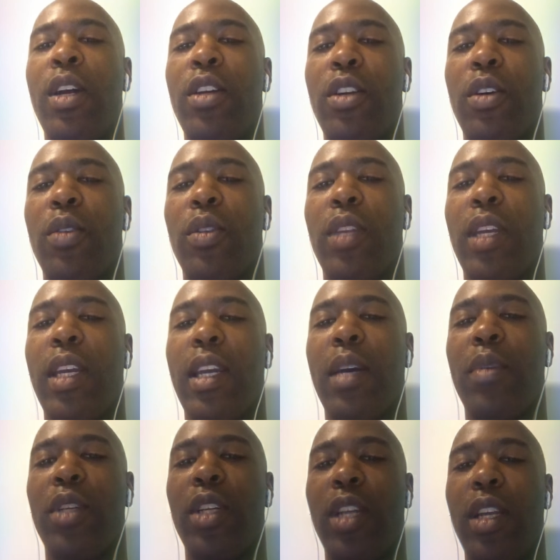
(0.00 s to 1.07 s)
Don't think
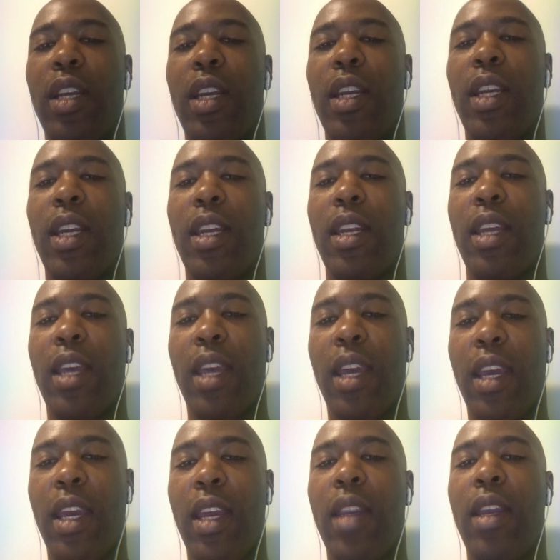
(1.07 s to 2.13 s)
I'm cheating and getting
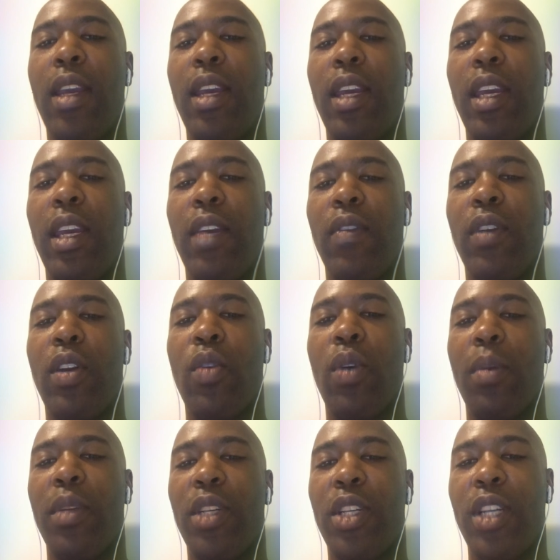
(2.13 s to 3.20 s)
ahead, even though
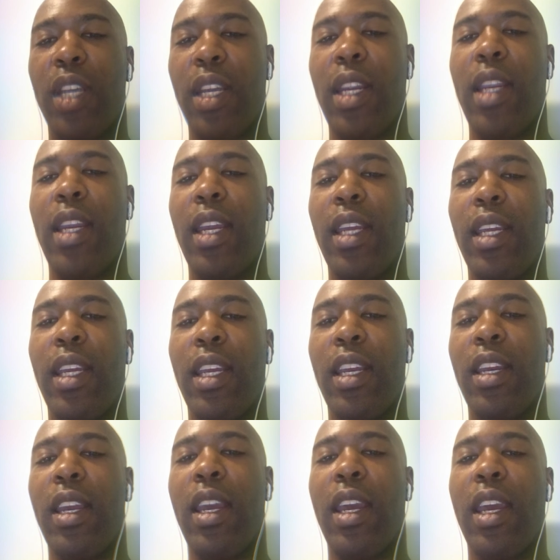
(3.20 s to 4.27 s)
I'm cheating and
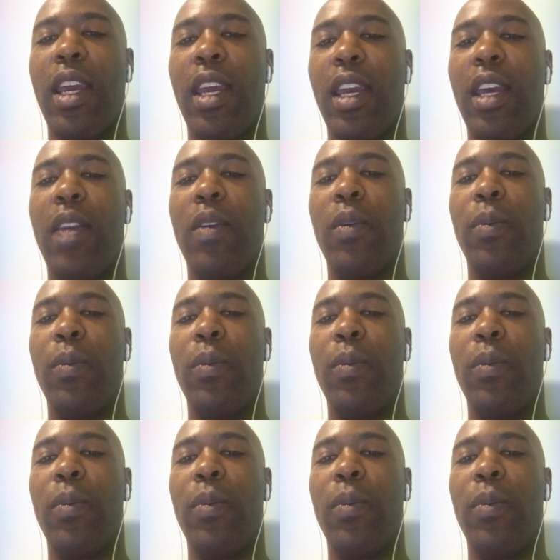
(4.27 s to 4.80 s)
getting ahead.